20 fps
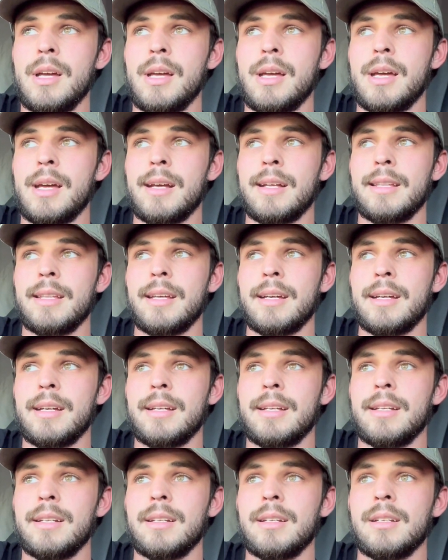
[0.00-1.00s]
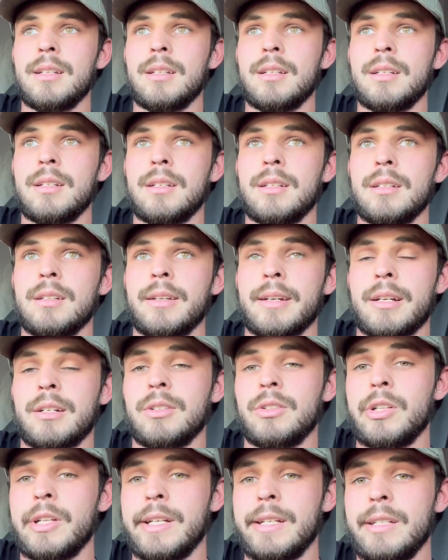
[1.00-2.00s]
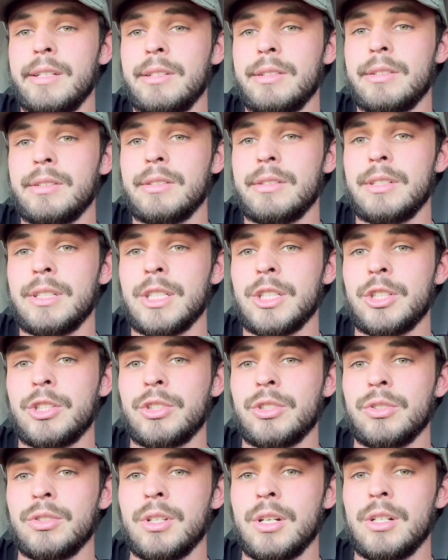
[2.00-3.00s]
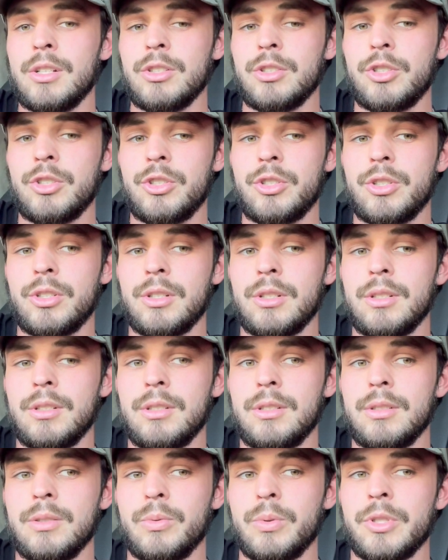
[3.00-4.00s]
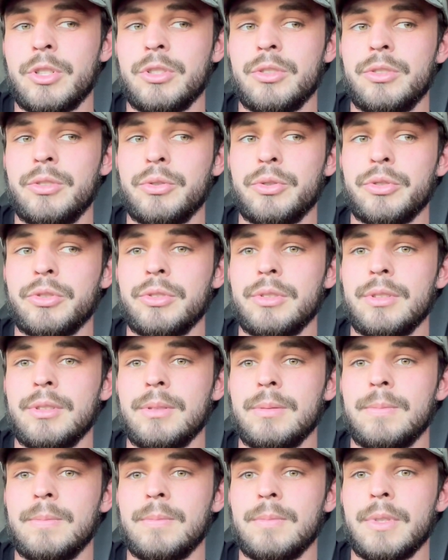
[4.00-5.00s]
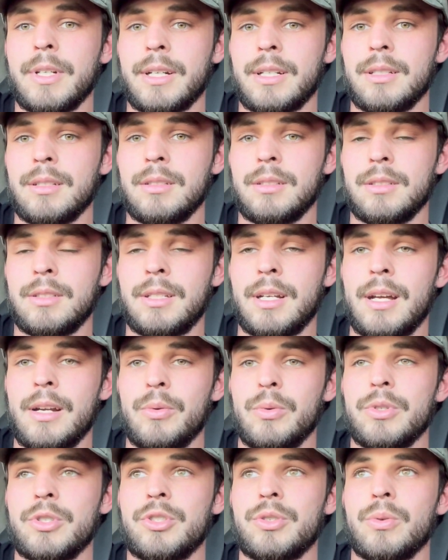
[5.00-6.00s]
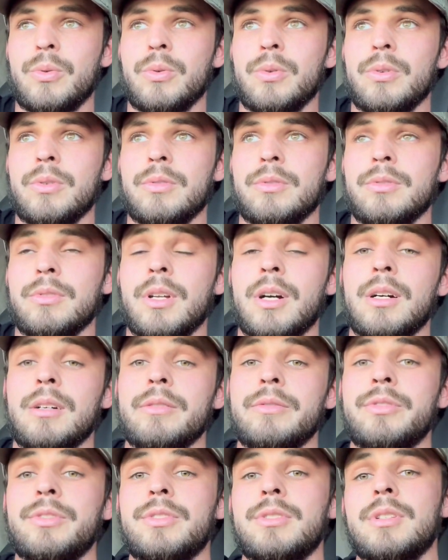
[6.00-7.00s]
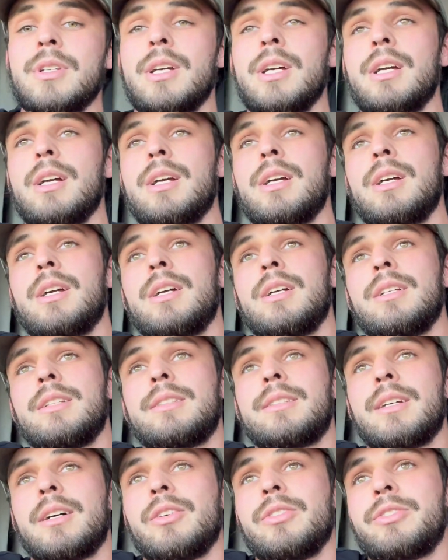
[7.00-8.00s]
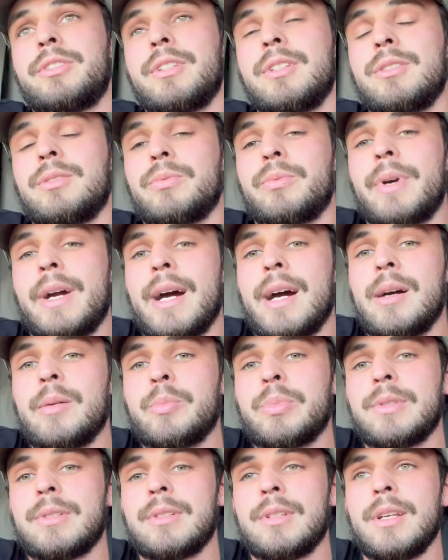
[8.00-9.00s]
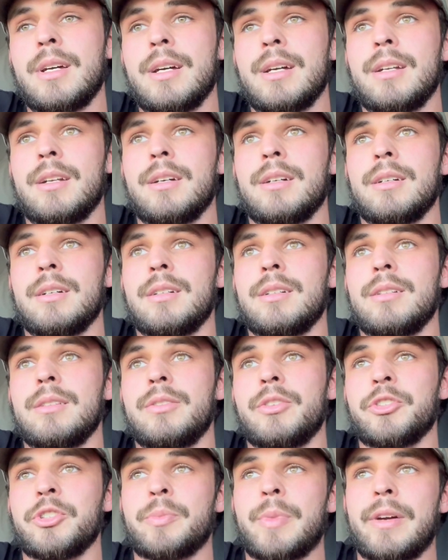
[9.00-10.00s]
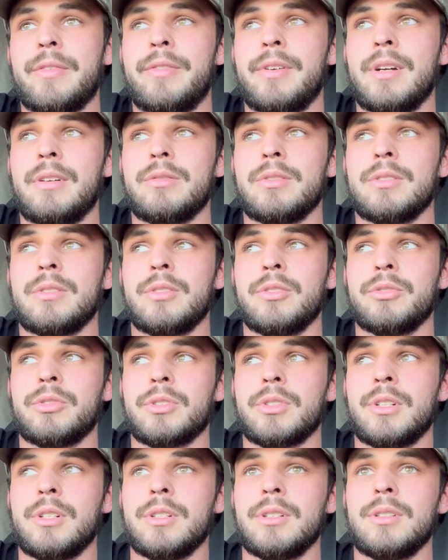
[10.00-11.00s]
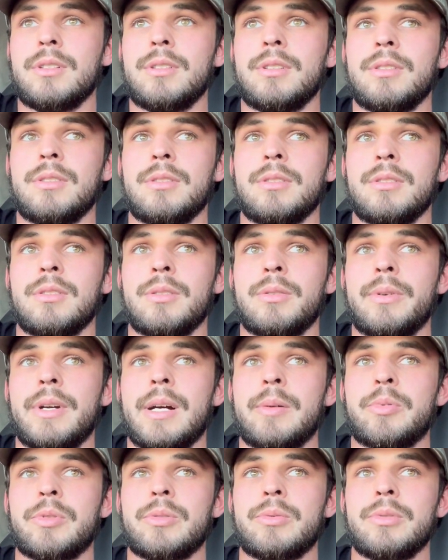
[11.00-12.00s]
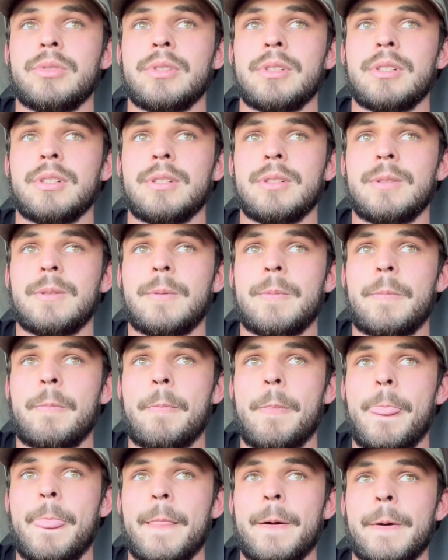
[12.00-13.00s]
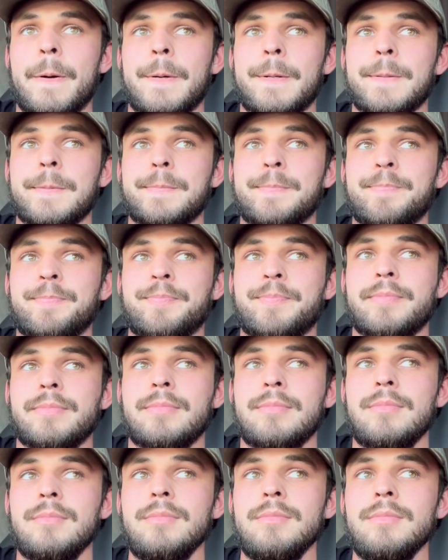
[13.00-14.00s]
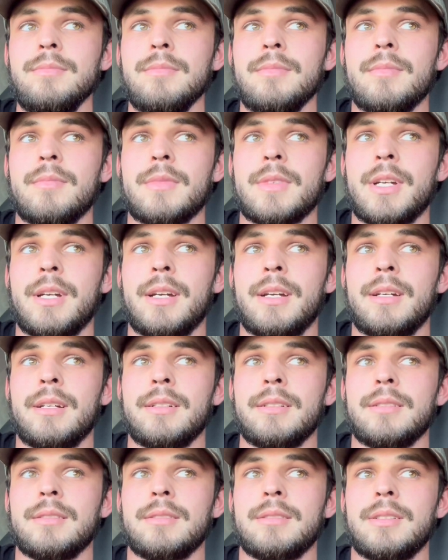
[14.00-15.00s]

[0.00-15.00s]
and then like a late-ish lunch, which is usually like a sandwich. Or Love's sells these wraps that those are my favorite. Those are good. The wraps are really good. And